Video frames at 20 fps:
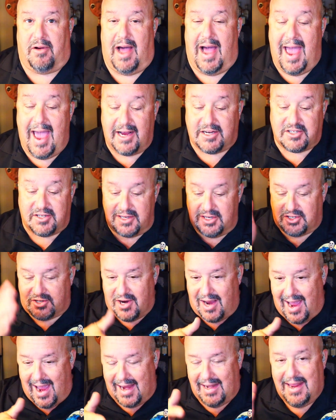I actually
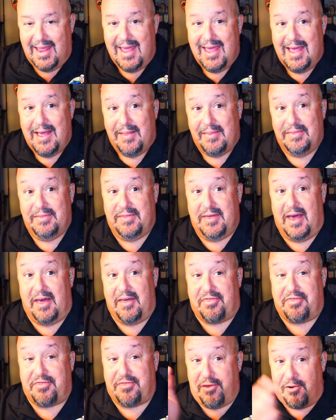tried the
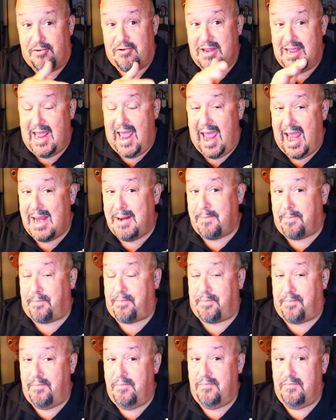
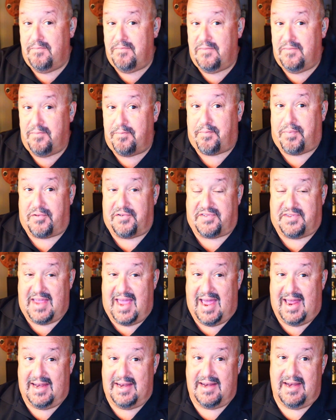
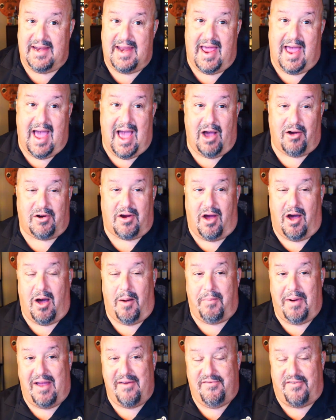38%
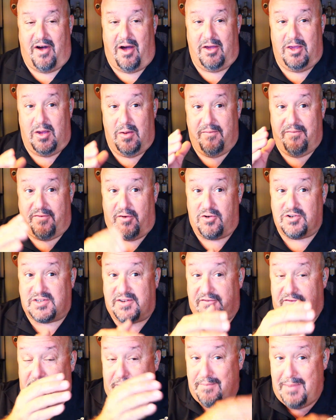alcohol by volume
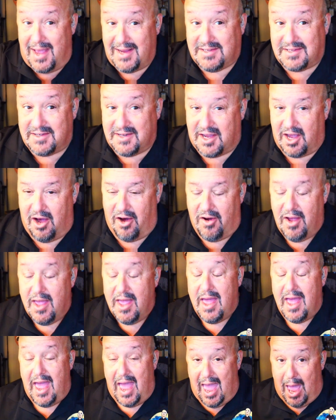version from Mexico
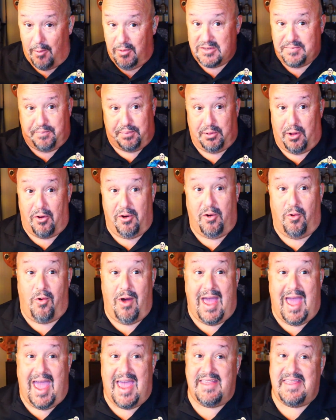and was blown
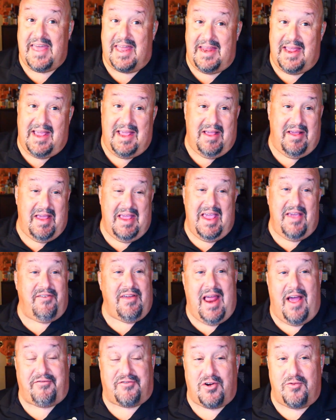away that
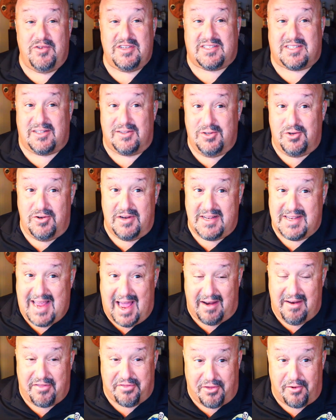even after it was diluted
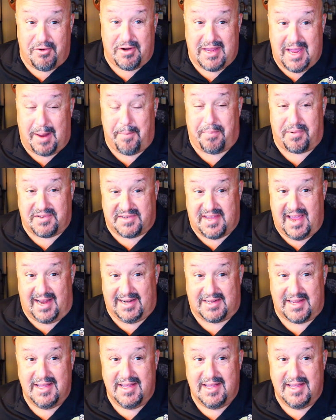down to 38%.